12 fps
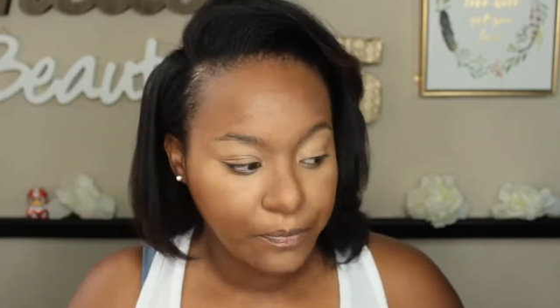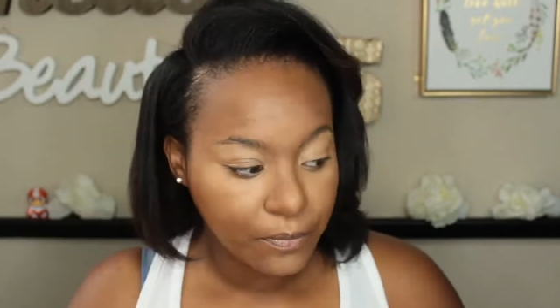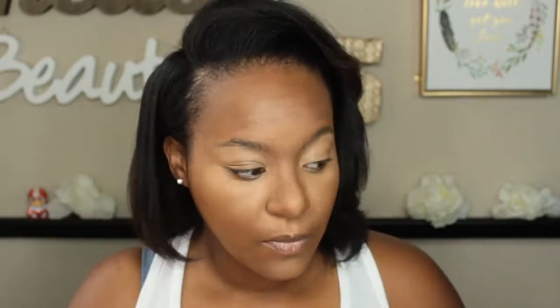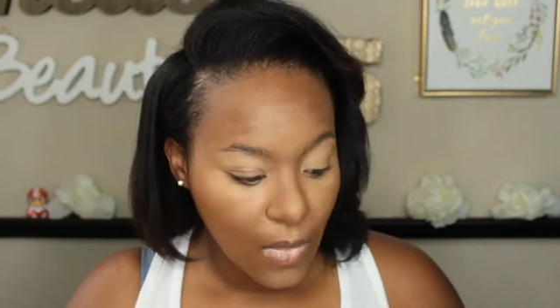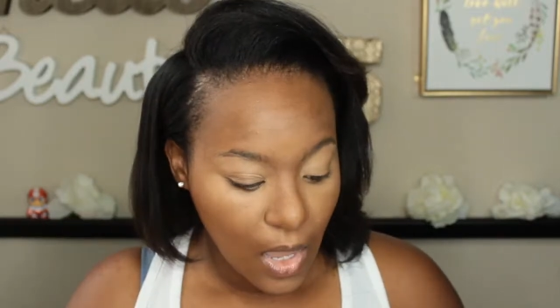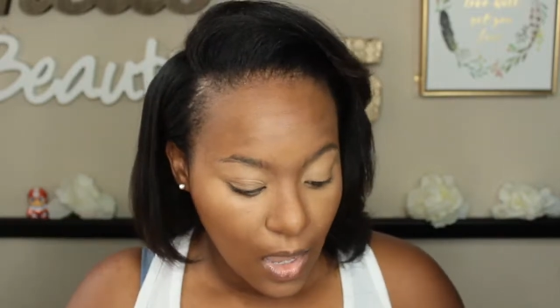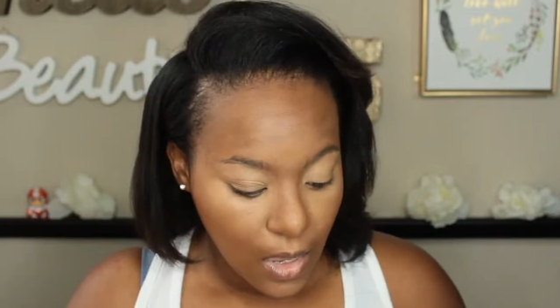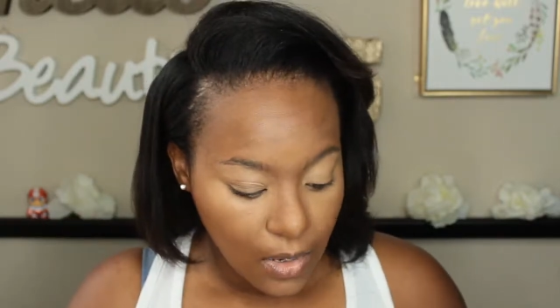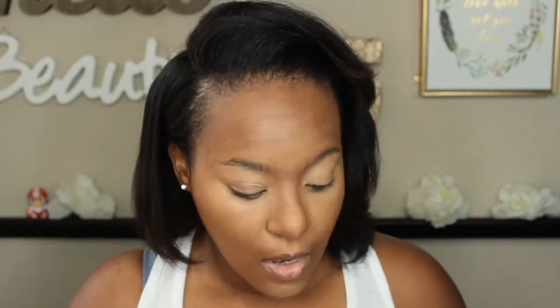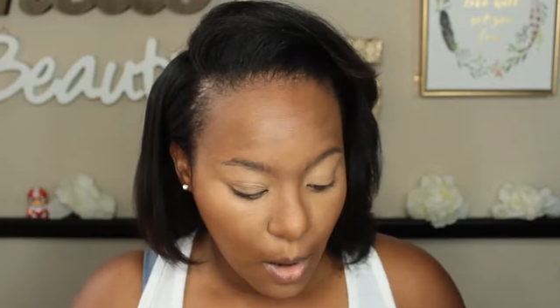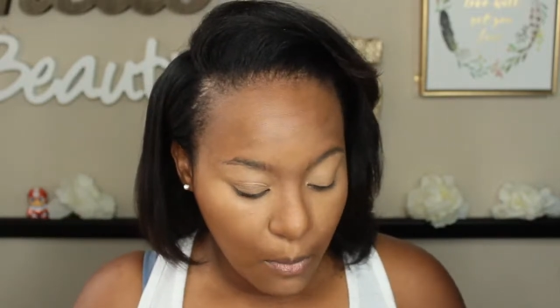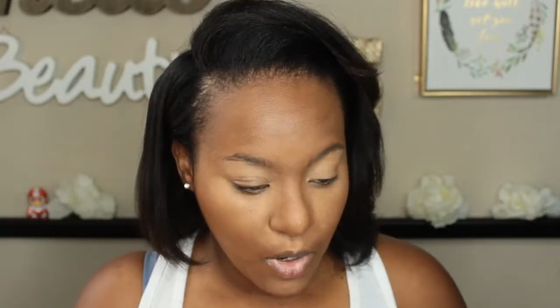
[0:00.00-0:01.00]

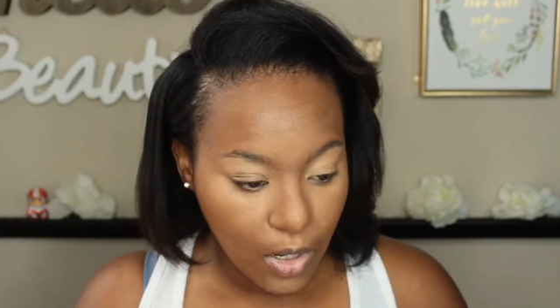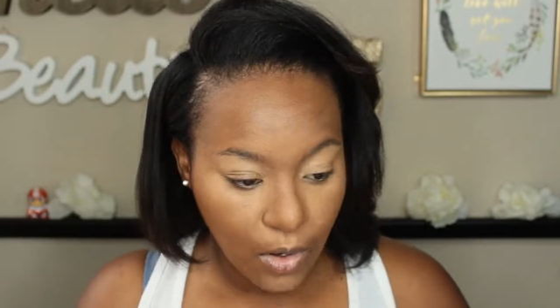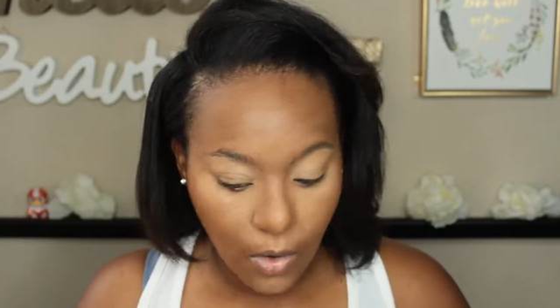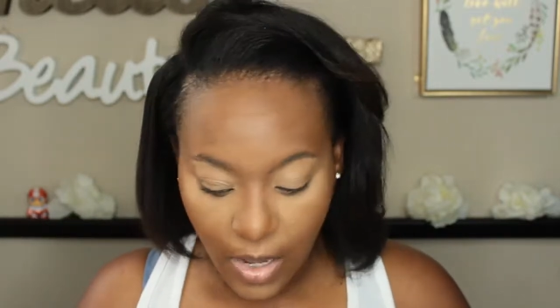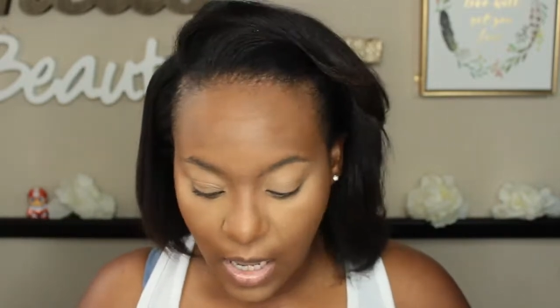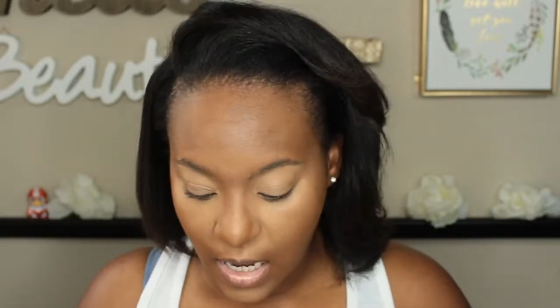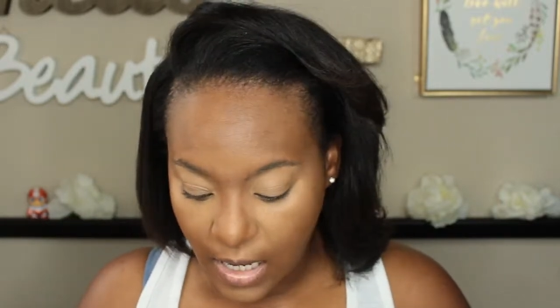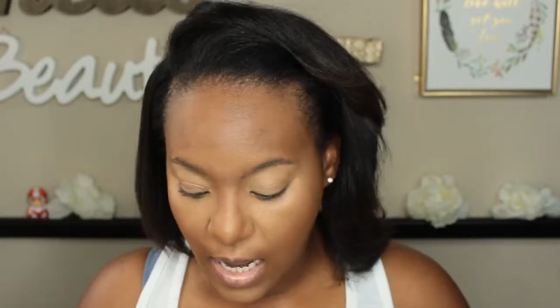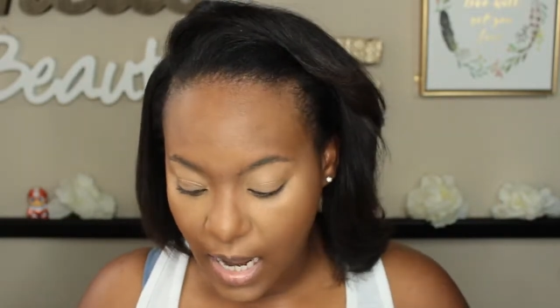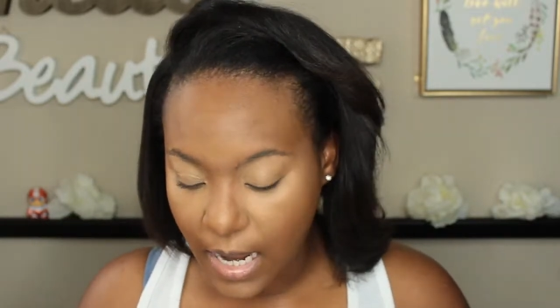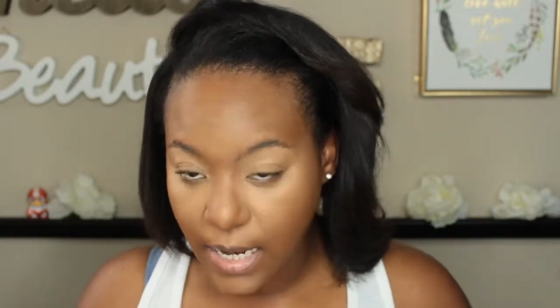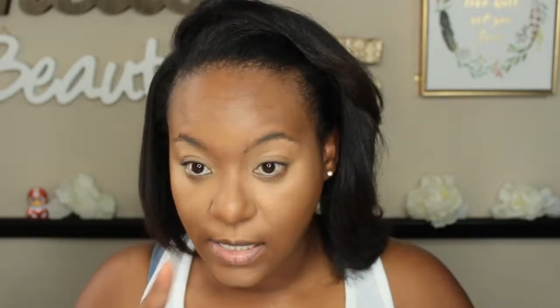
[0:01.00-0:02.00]
Now I'm going to go ahead
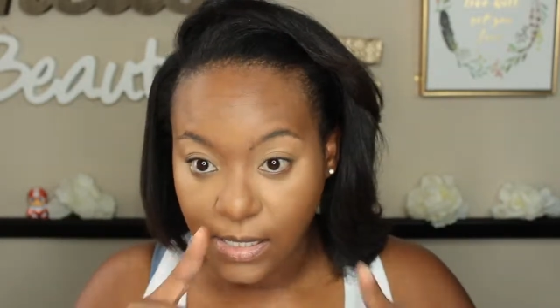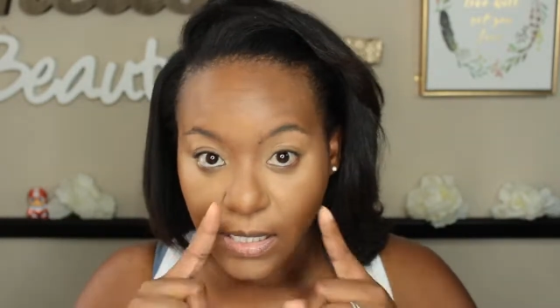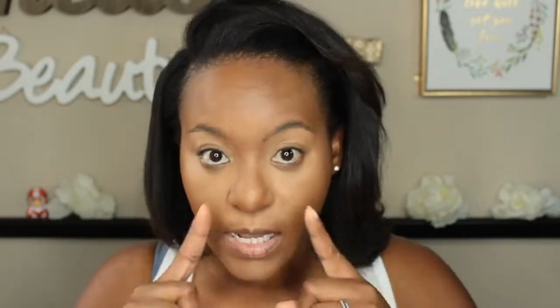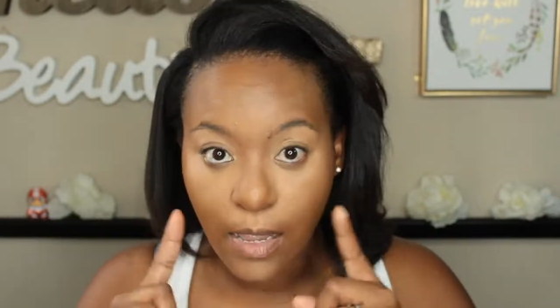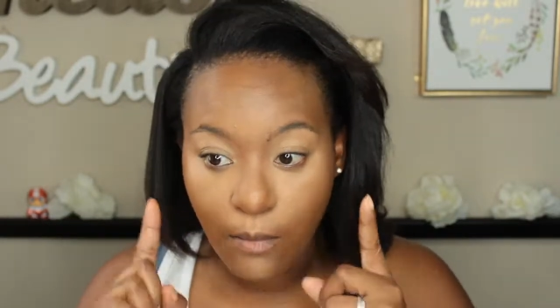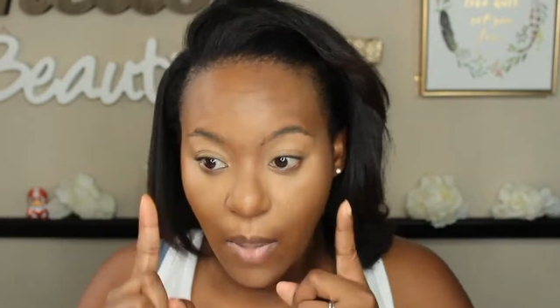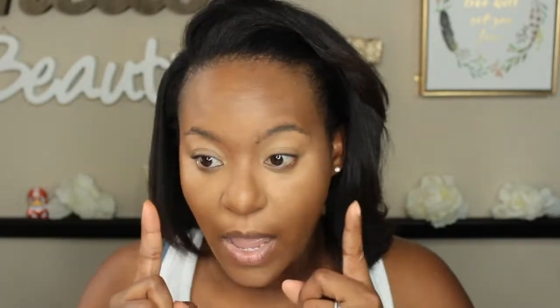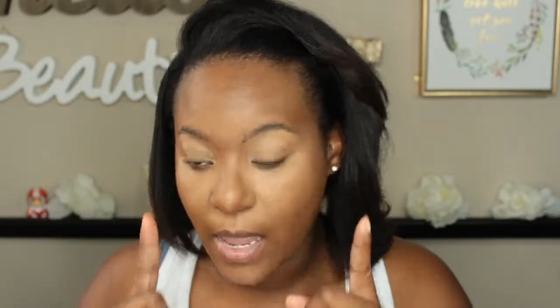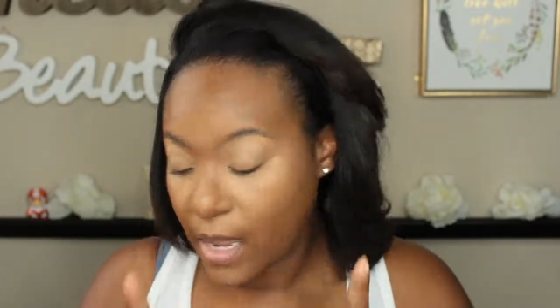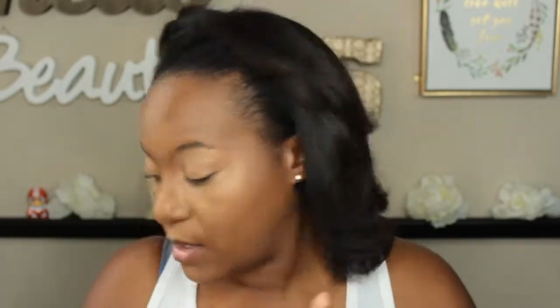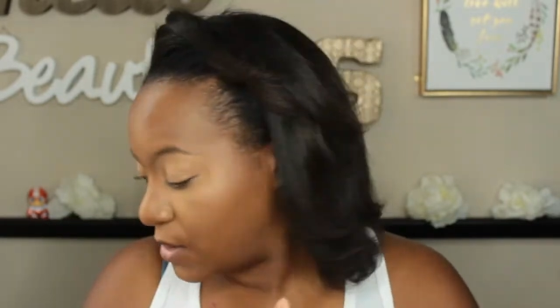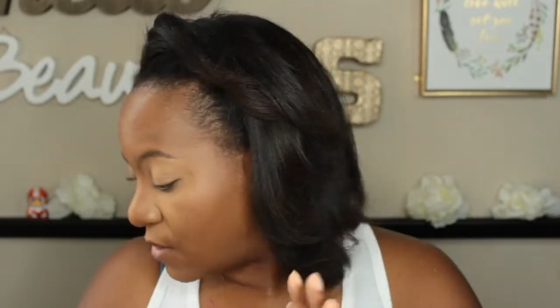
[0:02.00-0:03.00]
and set my
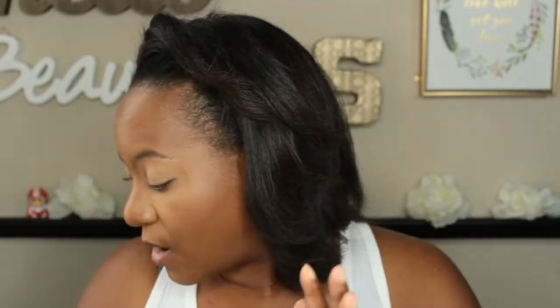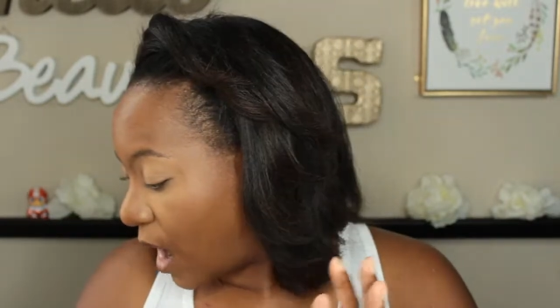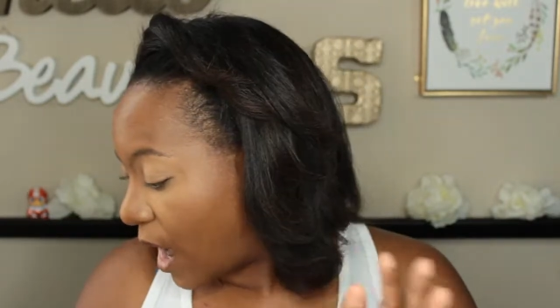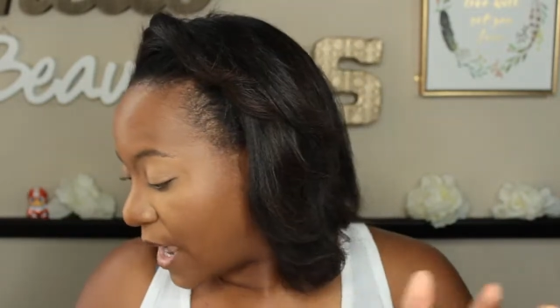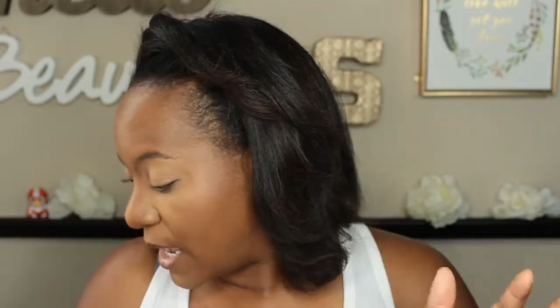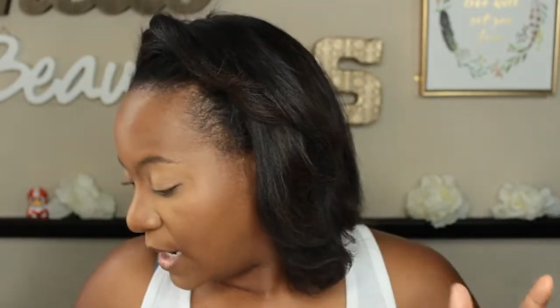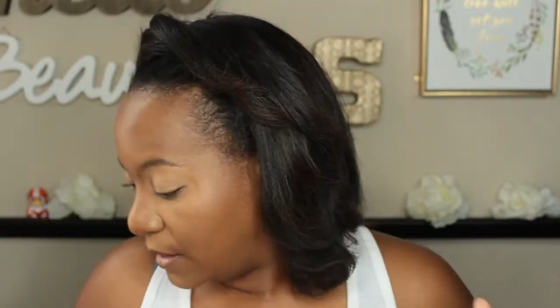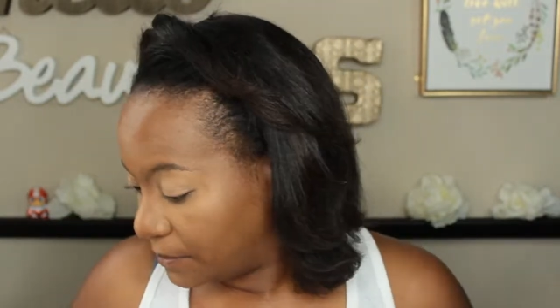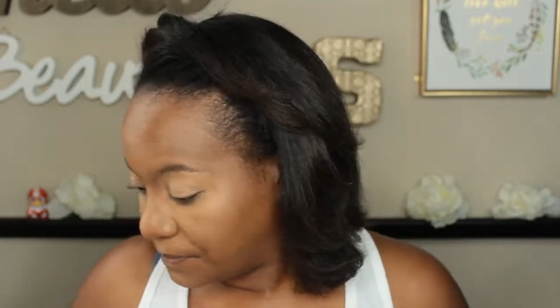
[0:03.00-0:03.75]
under eye.